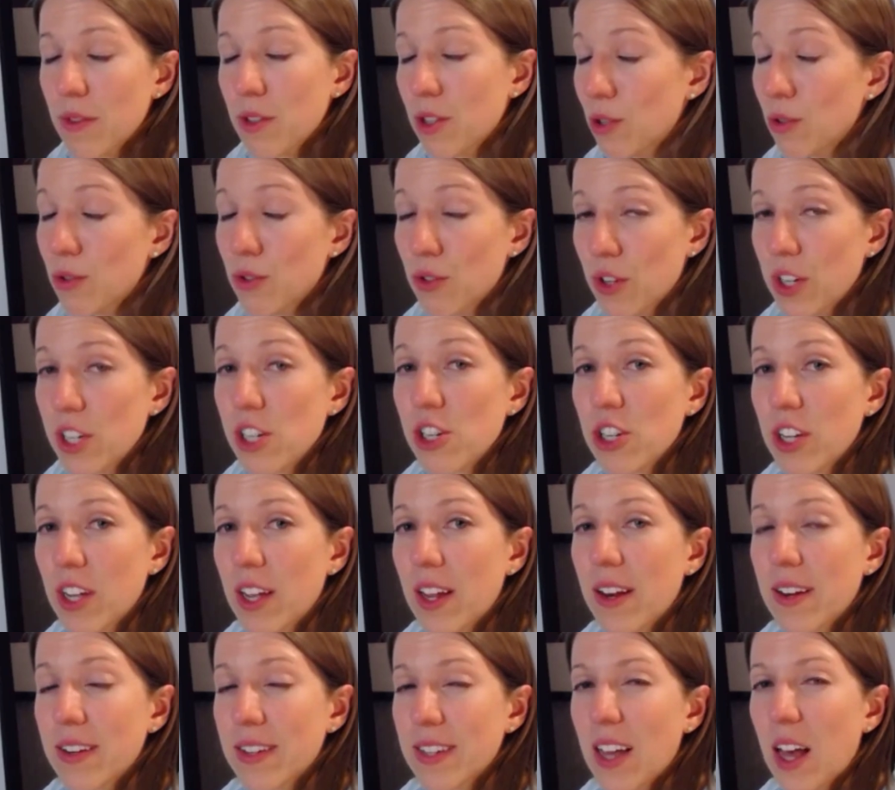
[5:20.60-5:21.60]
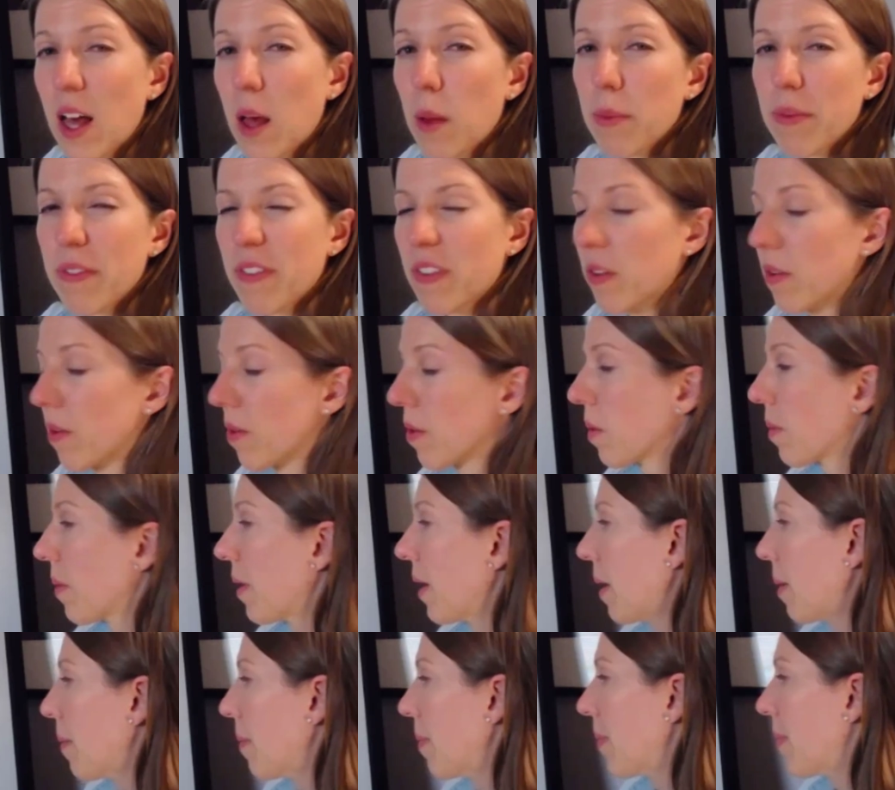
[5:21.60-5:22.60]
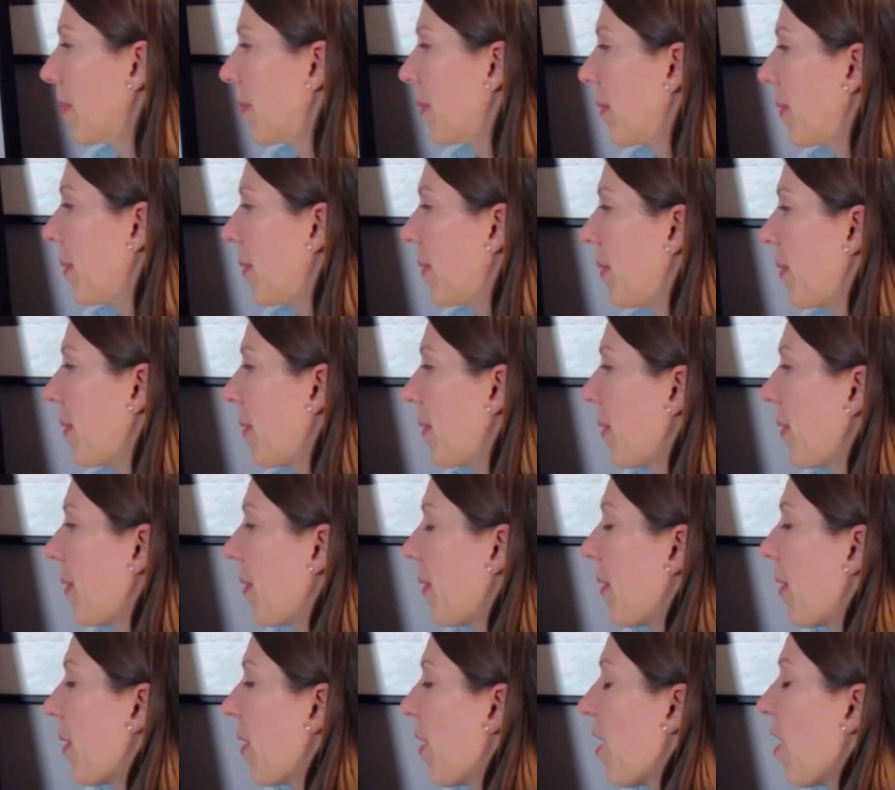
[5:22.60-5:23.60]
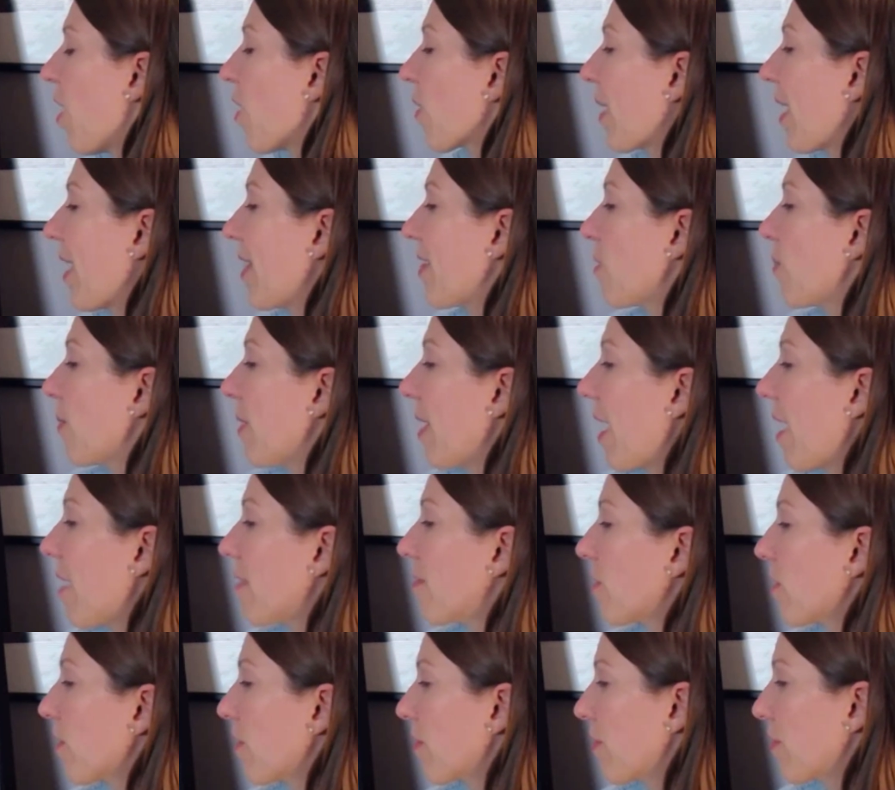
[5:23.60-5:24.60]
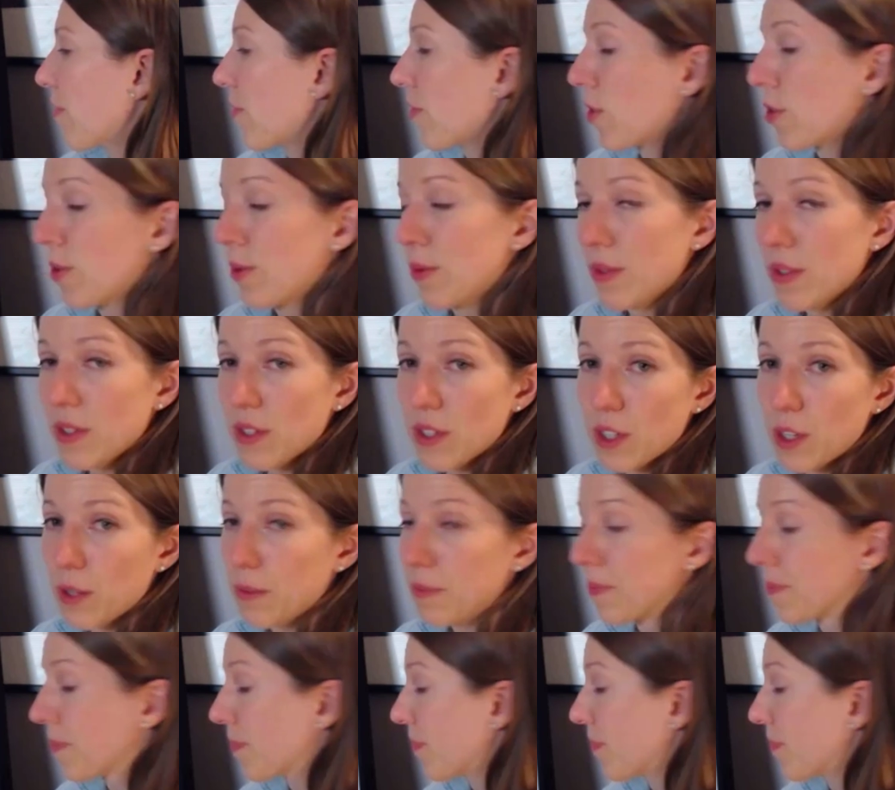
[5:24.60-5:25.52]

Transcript: nutrition to help fuel you up. Okay, then we have our fruits.